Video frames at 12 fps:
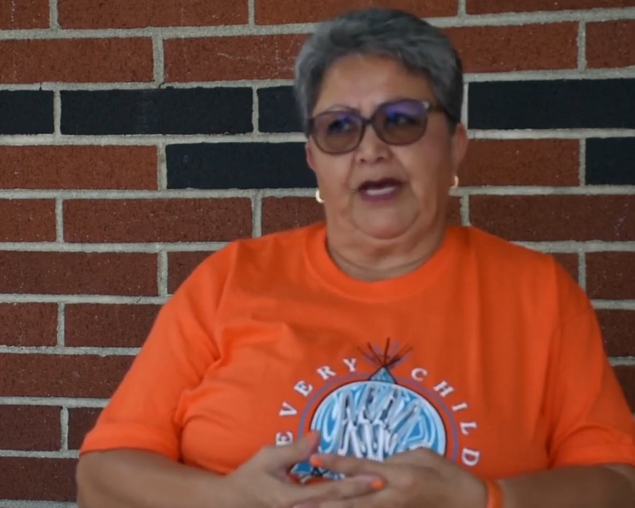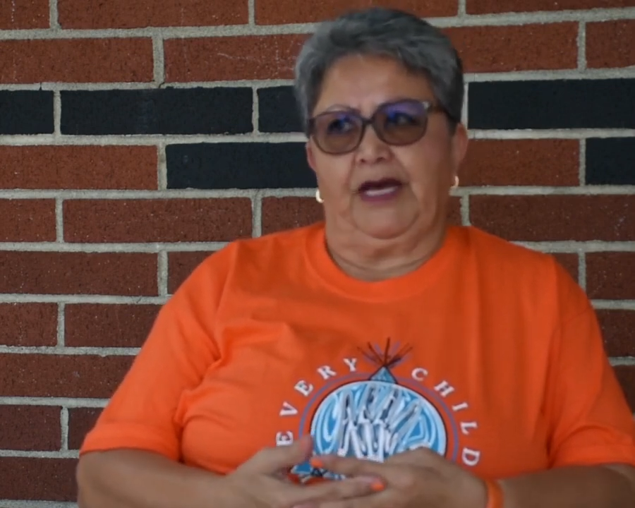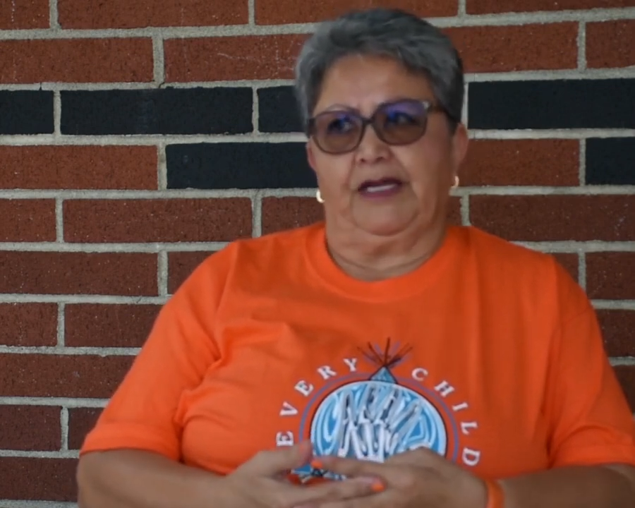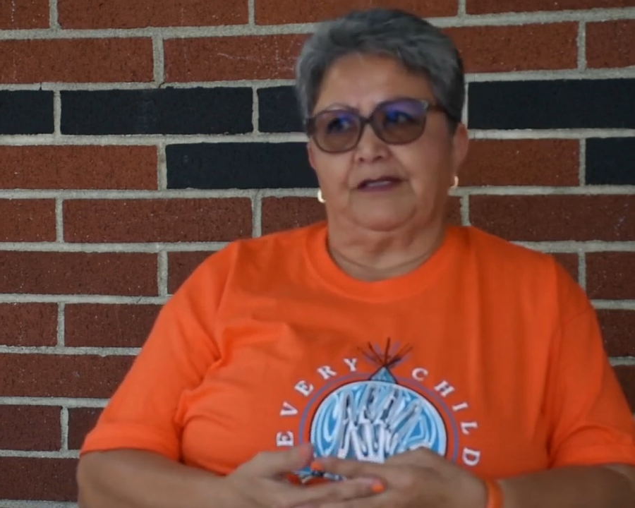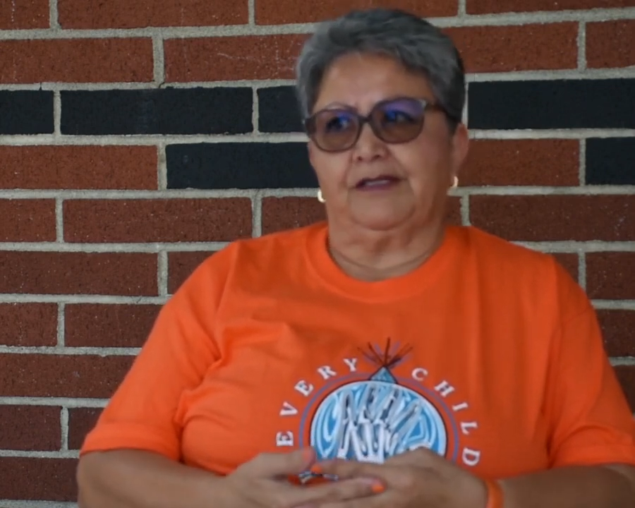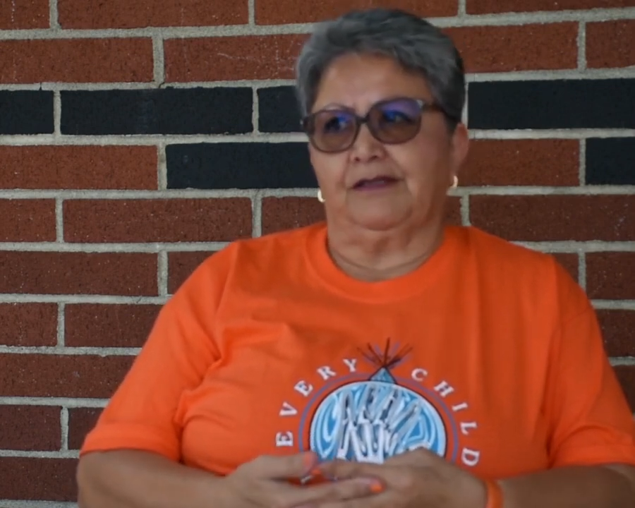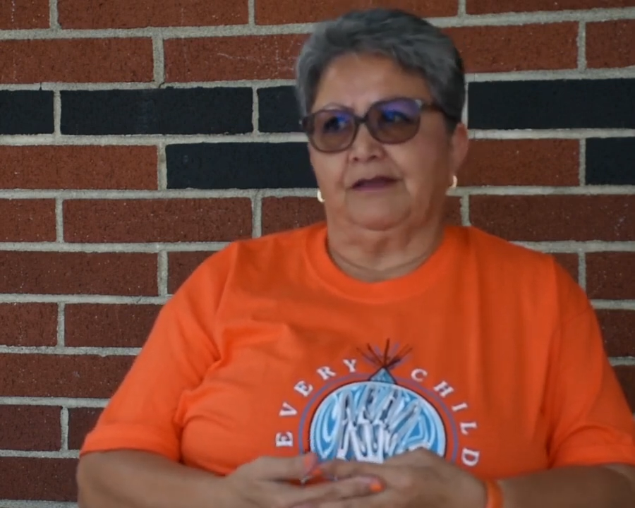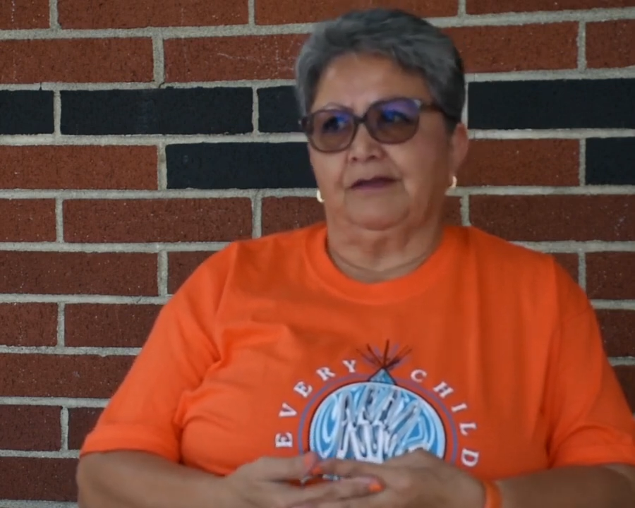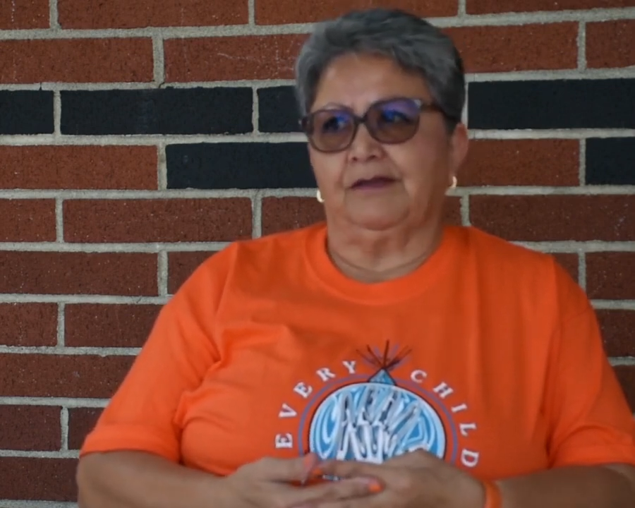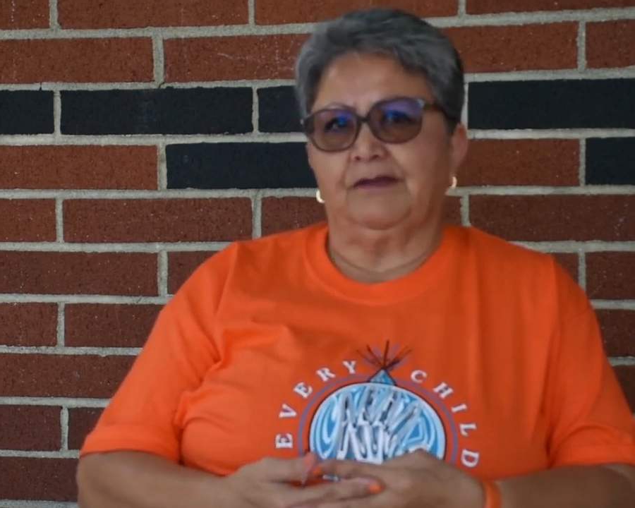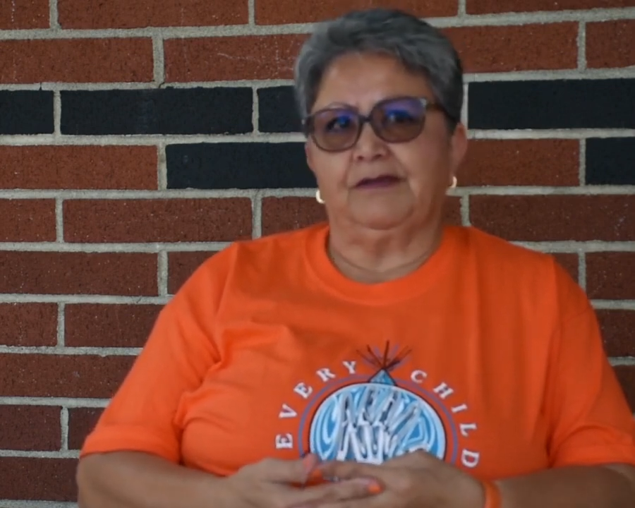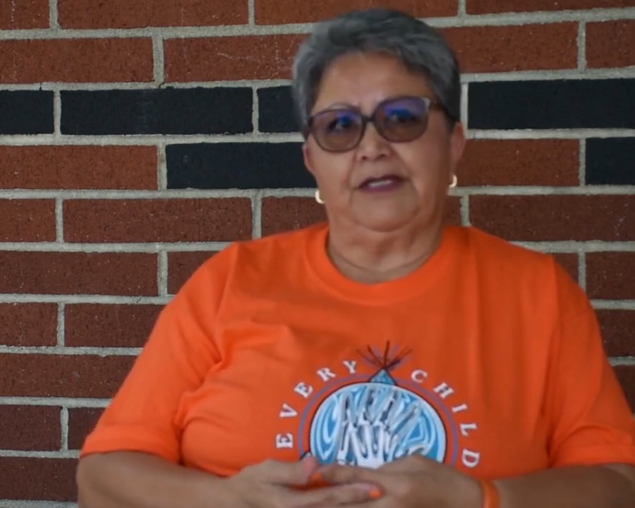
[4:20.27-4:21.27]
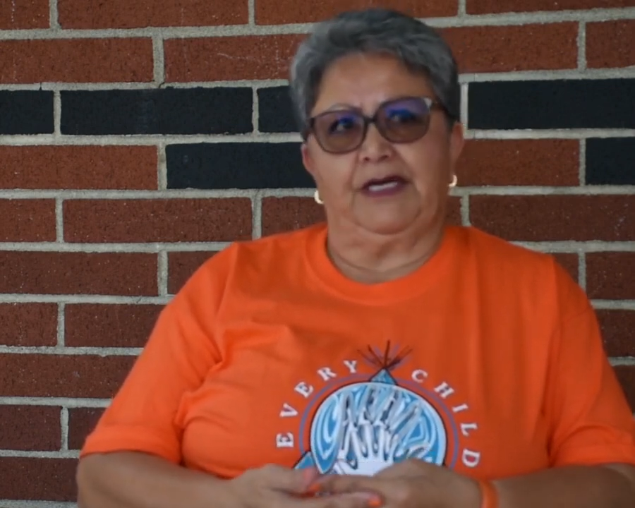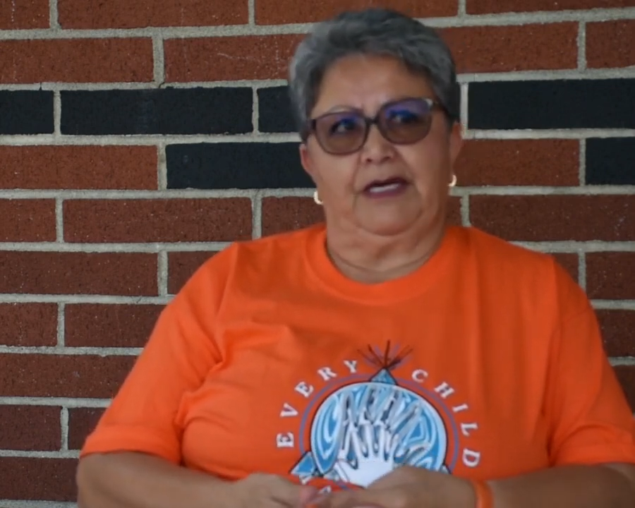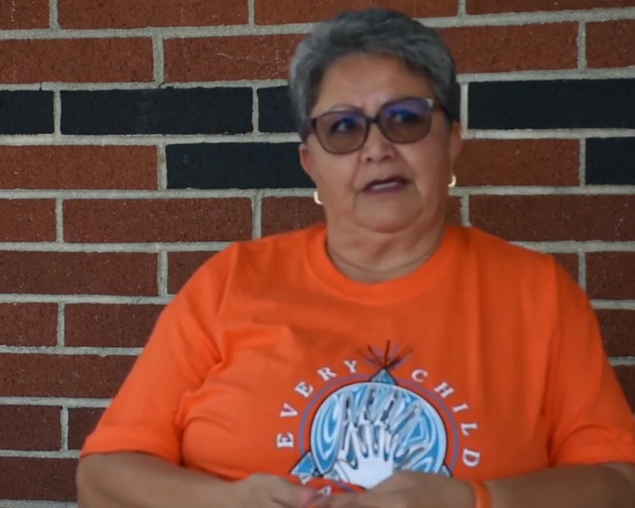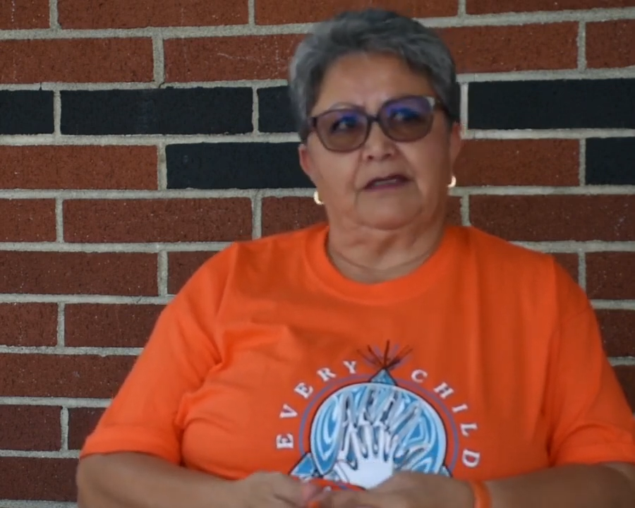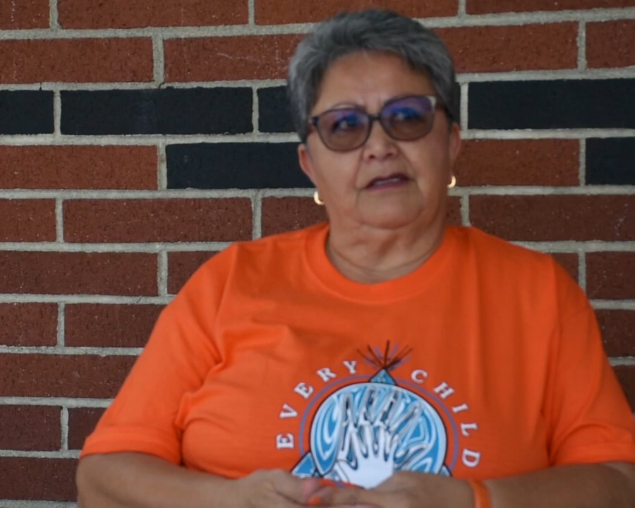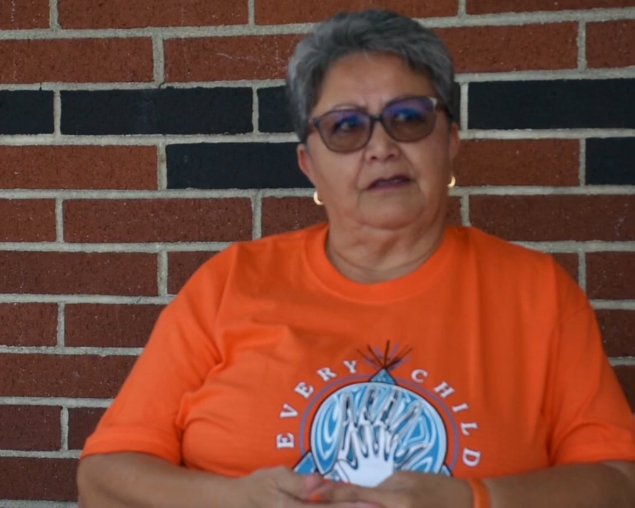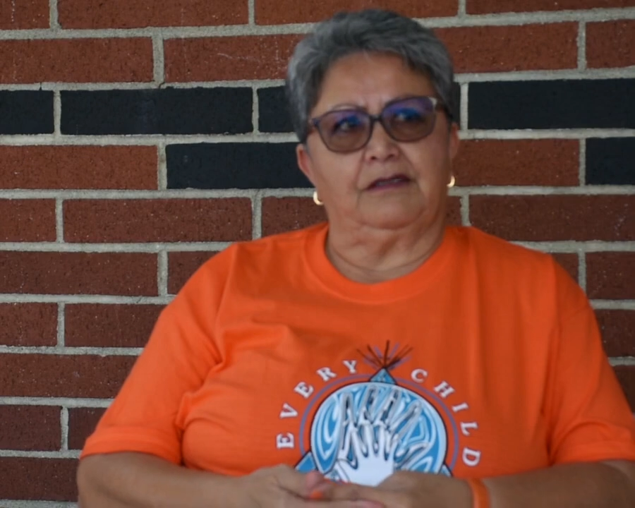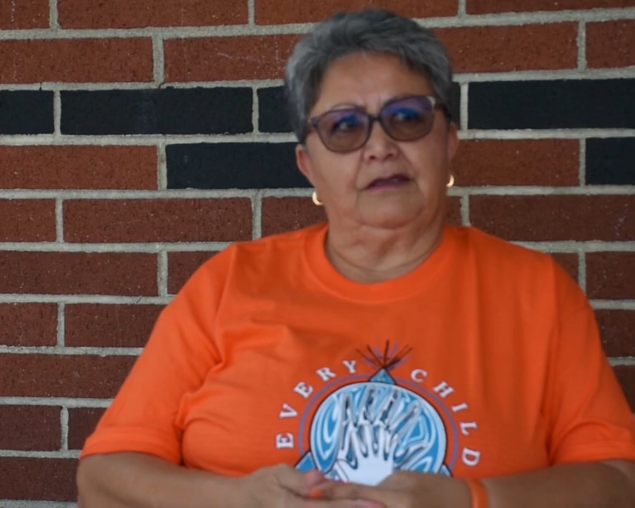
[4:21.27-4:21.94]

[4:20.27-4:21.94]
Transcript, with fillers: that that